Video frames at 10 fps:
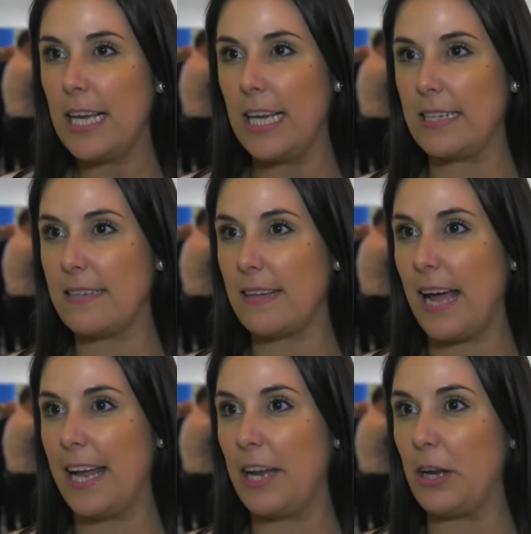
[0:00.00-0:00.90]
it's
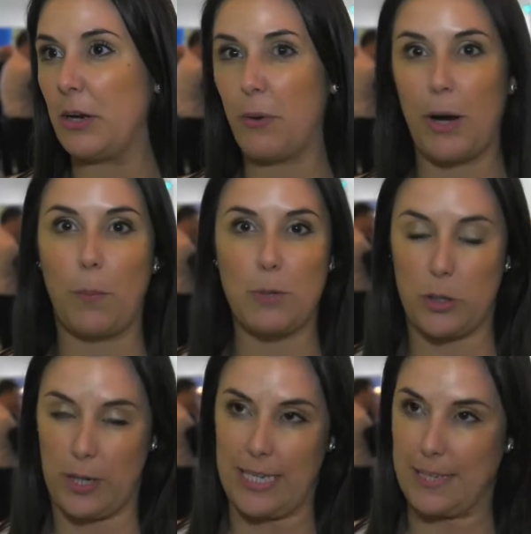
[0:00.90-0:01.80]
a great
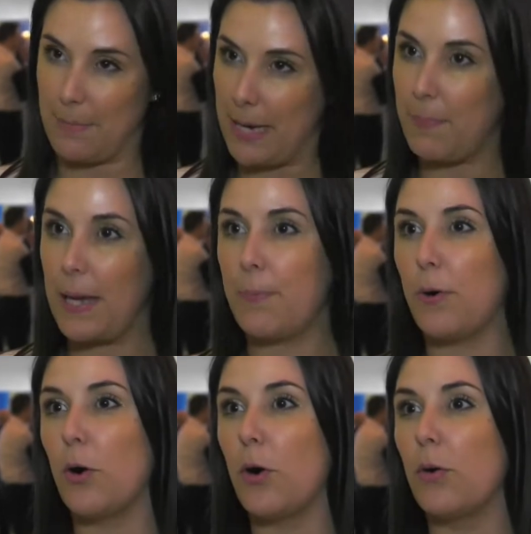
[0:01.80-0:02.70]
opportunity to meet
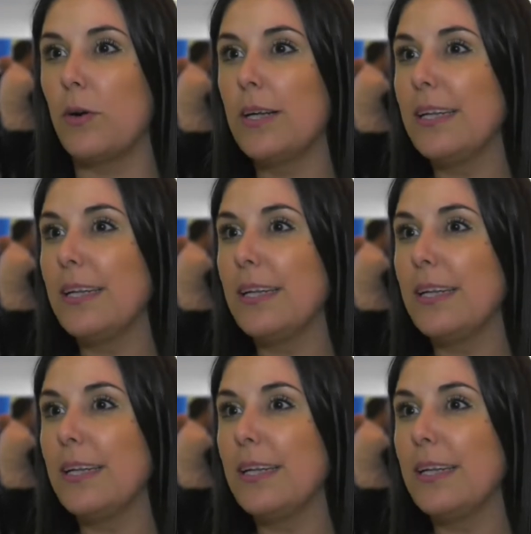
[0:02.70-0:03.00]
people,